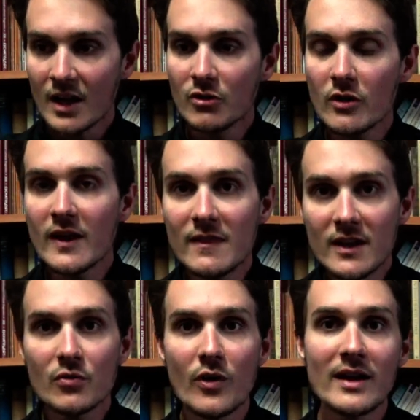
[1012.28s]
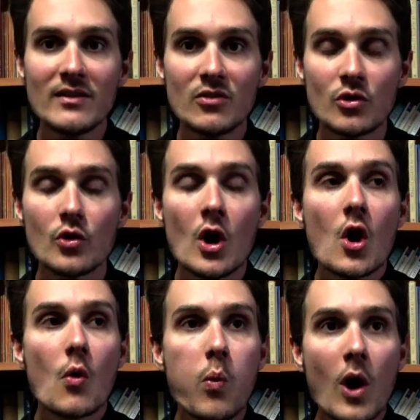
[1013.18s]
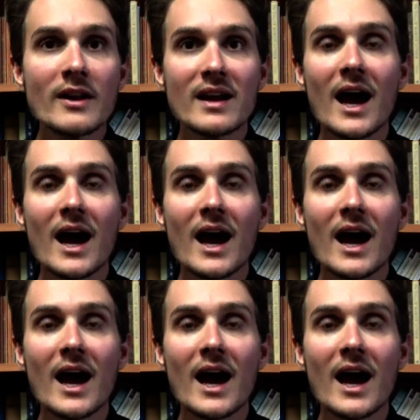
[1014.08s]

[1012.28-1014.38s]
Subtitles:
So then this raises to, what